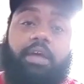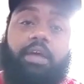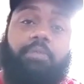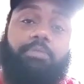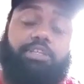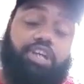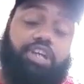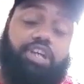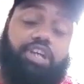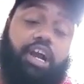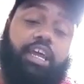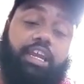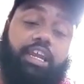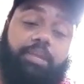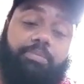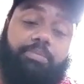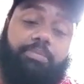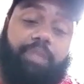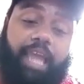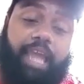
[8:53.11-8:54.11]
Majority of
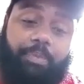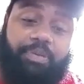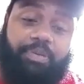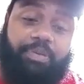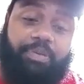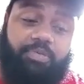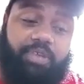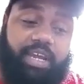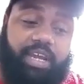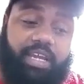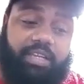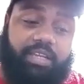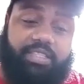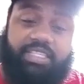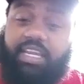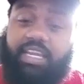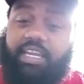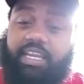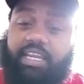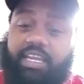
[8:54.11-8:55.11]
the black people that
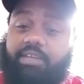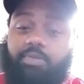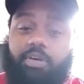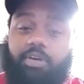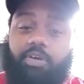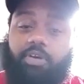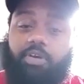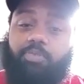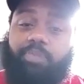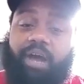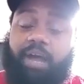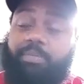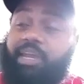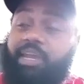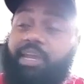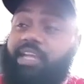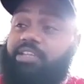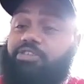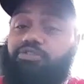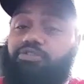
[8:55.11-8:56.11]
say that Obama
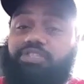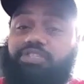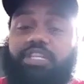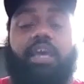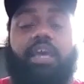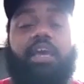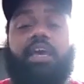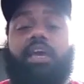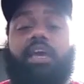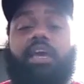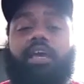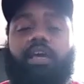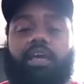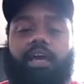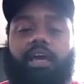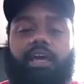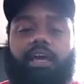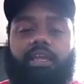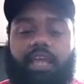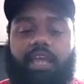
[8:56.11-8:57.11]
ain't do shit,
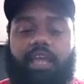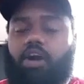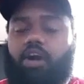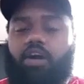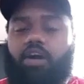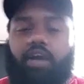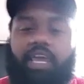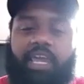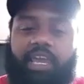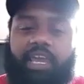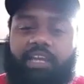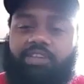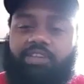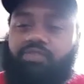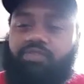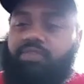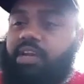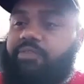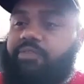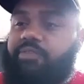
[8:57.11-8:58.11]
that oh he ain't do
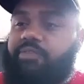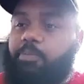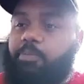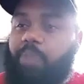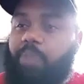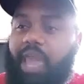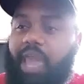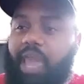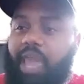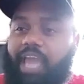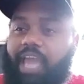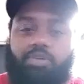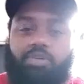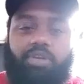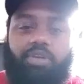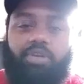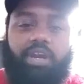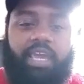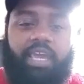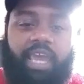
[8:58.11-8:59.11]
nothing for the black
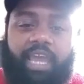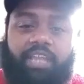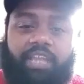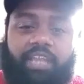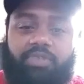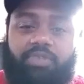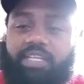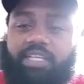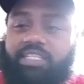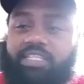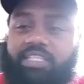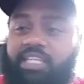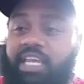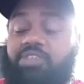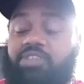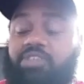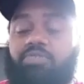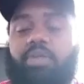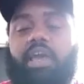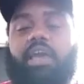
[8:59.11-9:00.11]
community. He ain't do this. He
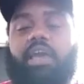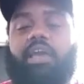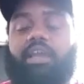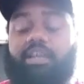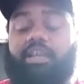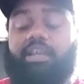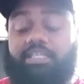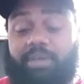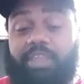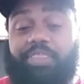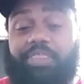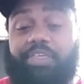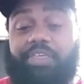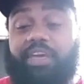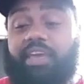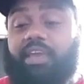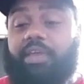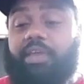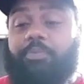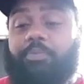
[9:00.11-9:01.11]
ain't do that. Here's my
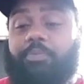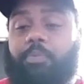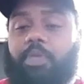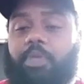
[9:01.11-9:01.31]
thing.